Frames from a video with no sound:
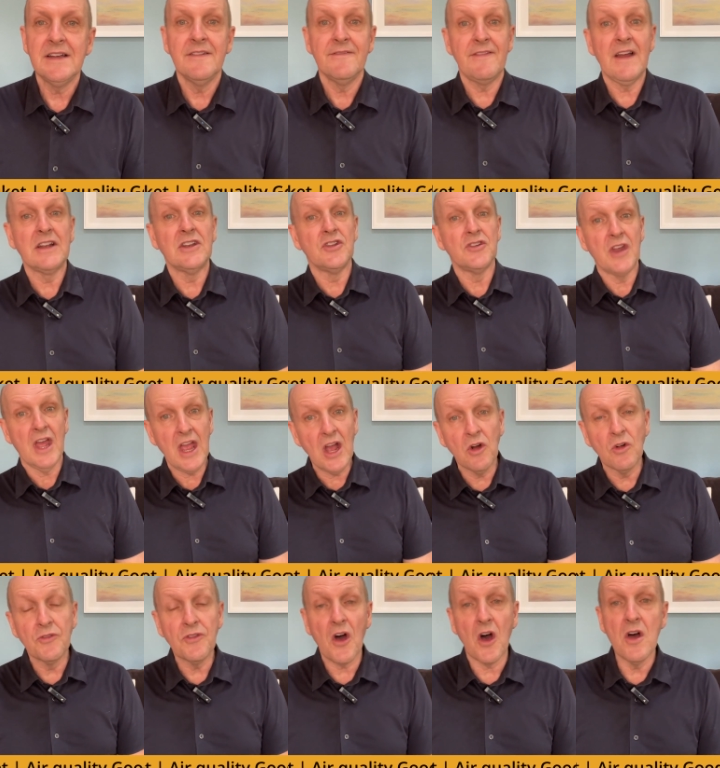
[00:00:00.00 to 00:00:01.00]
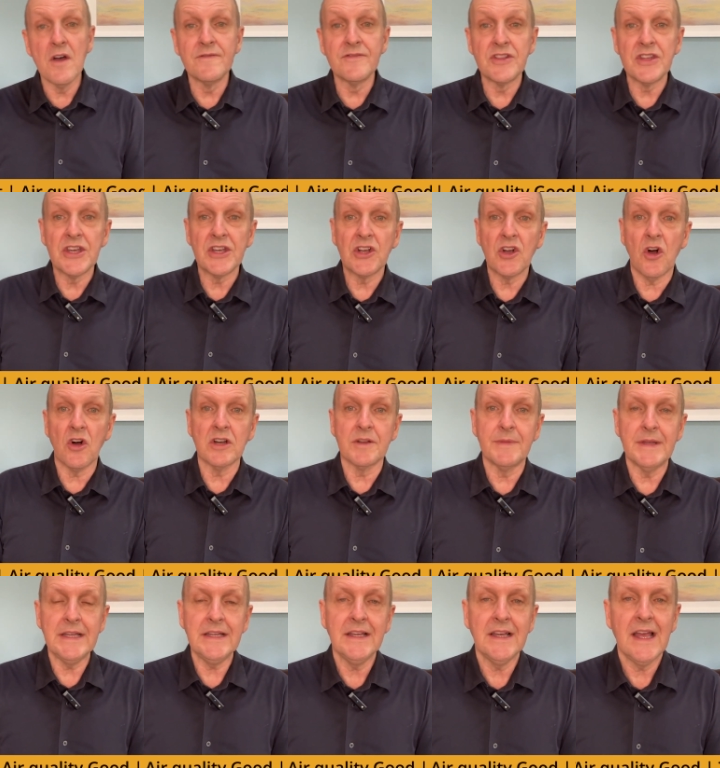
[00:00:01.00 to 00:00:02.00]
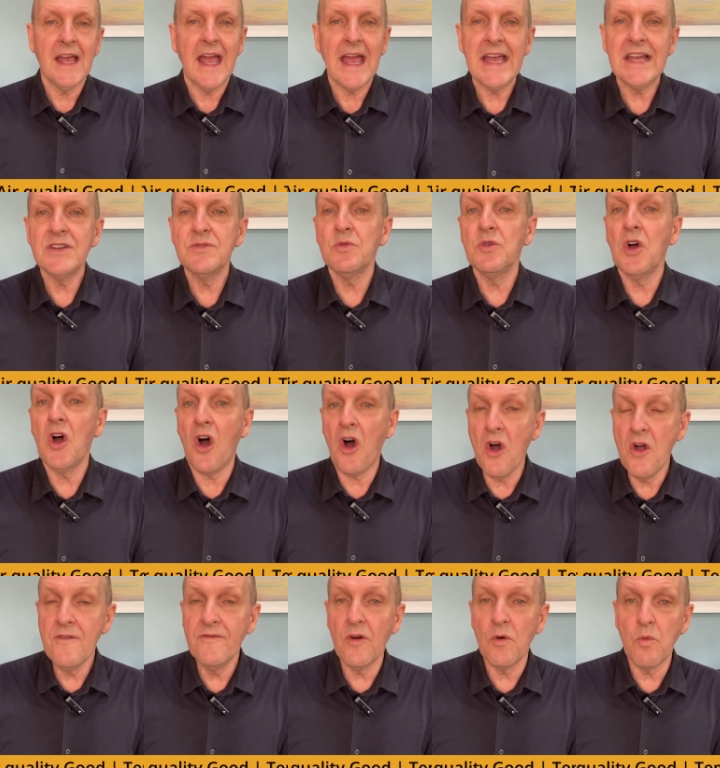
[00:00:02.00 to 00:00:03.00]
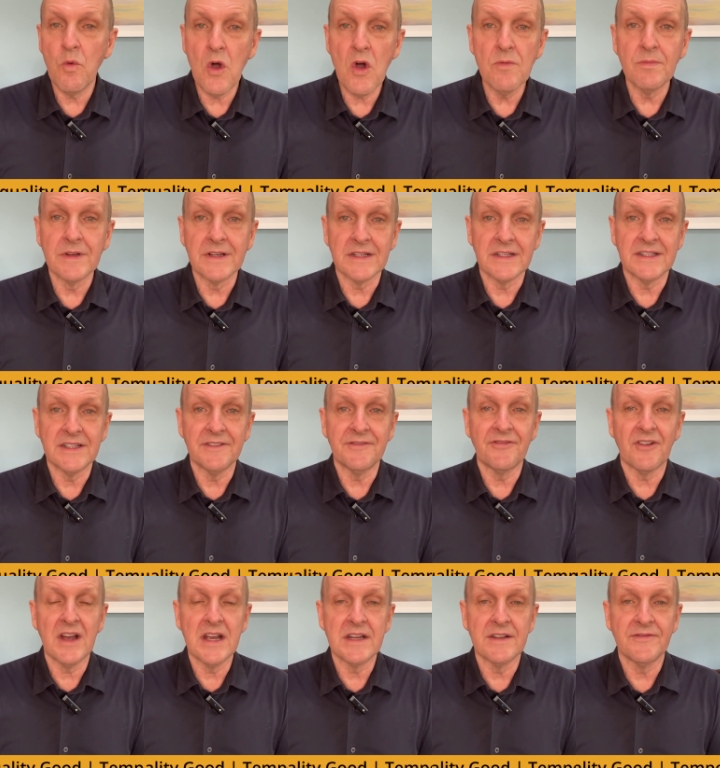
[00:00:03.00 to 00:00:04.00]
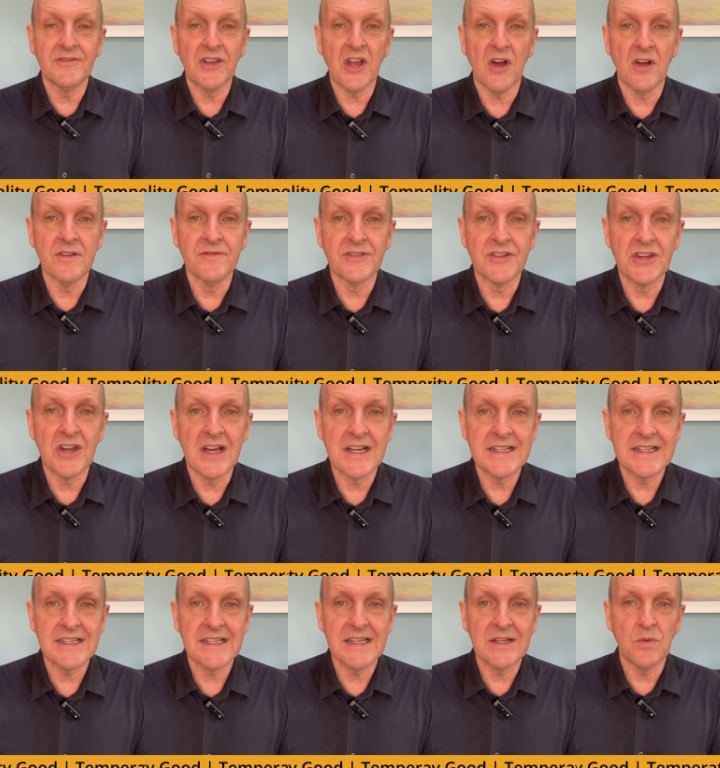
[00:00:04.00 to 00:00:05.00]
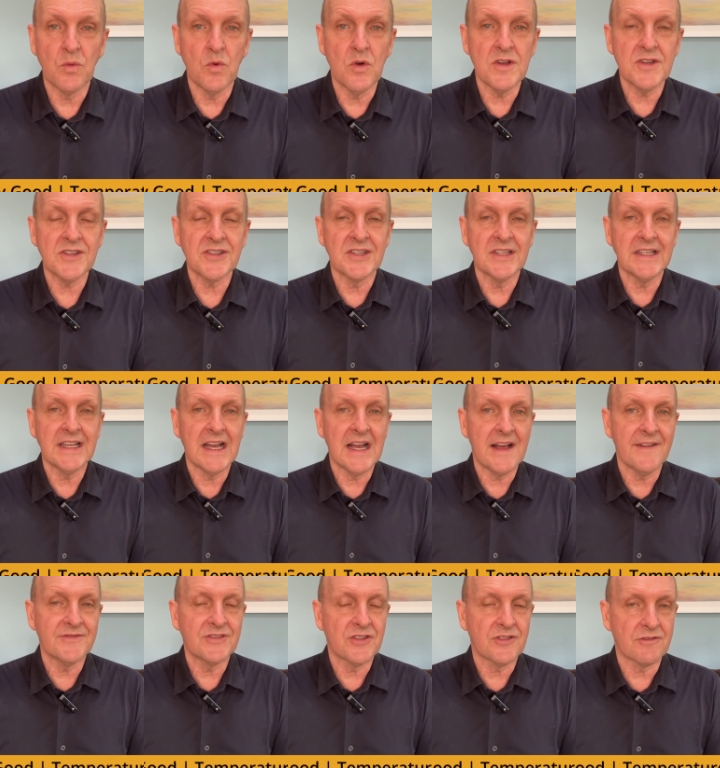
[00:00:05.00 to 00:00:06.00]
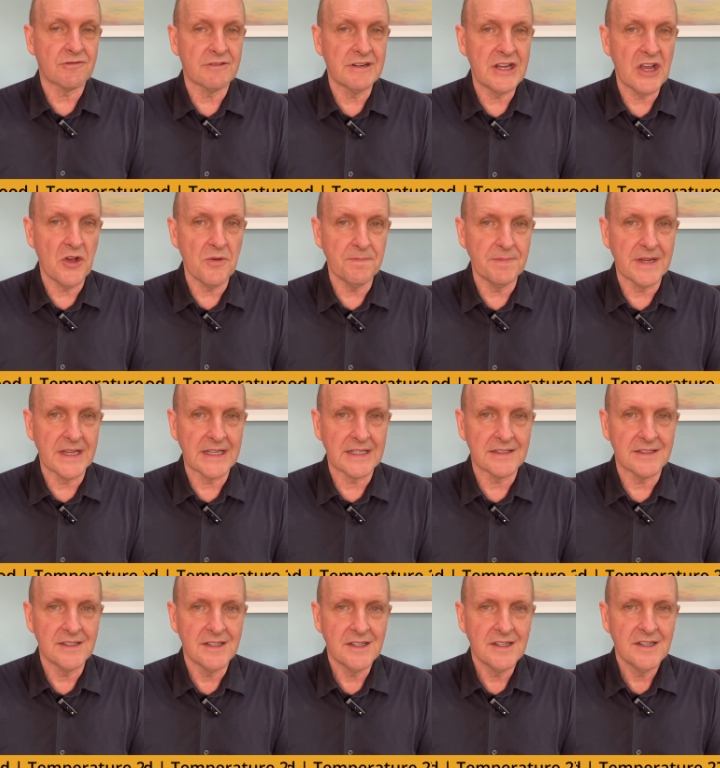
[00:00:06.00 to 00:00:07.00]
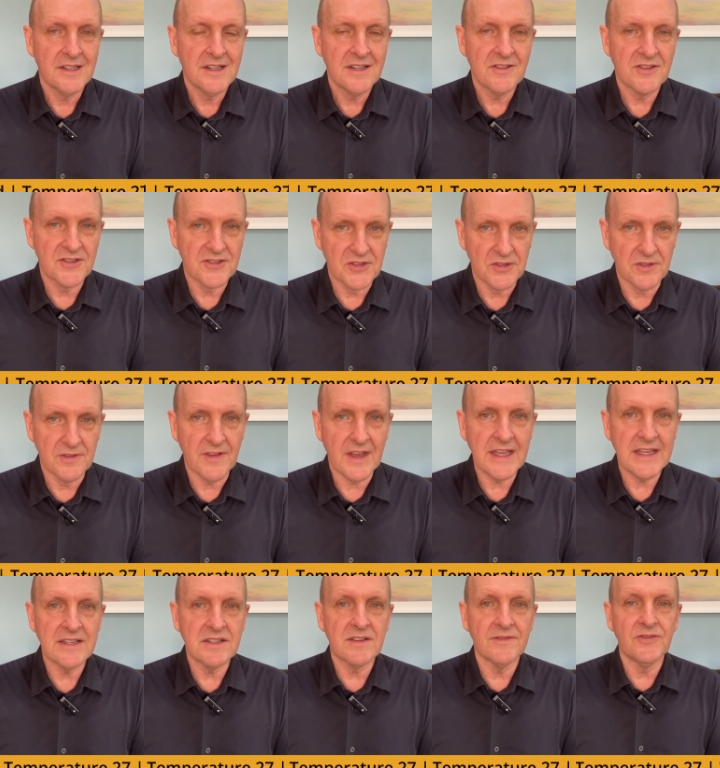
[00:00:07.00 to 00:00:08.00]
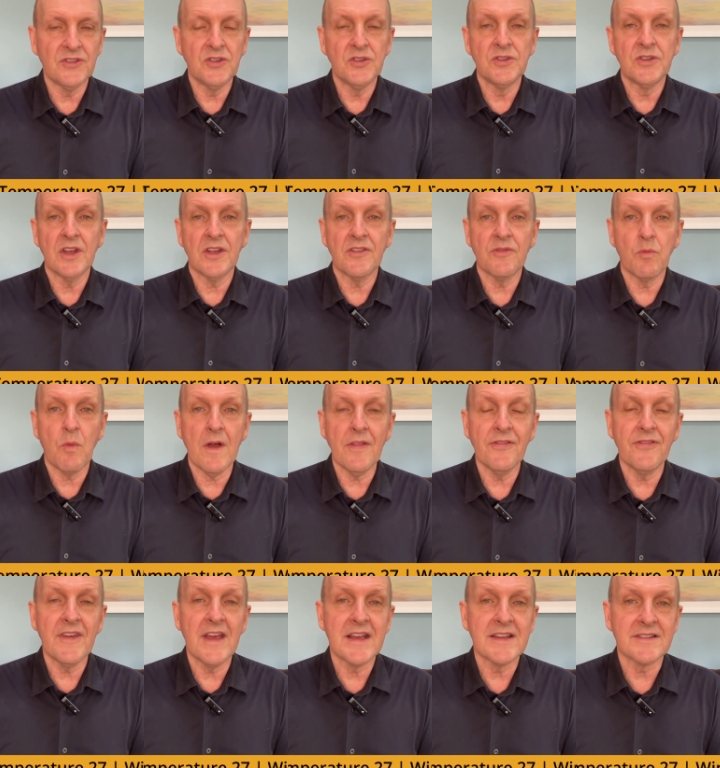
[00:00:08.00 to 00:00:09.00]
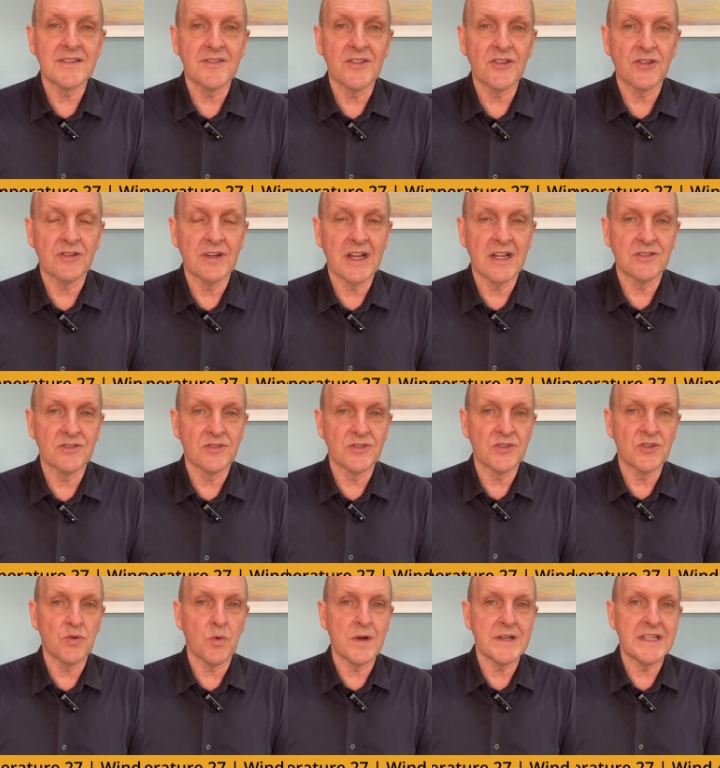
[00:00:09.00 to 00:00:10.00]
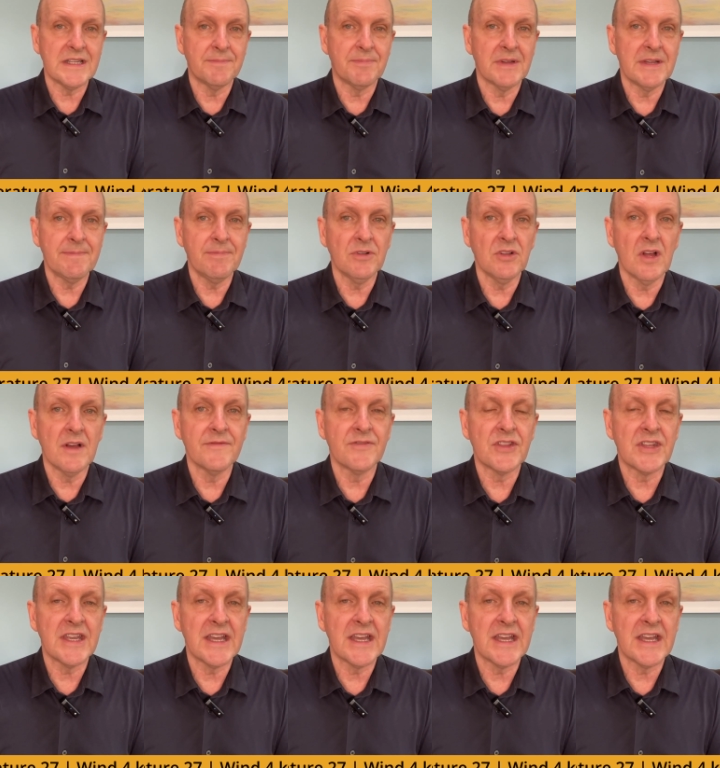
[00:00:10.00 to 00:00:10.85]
valued health over the economy, and were overwhelmingly afraid of COVID 19 worsening after the reopening. The survey interviewed 1,320 people over the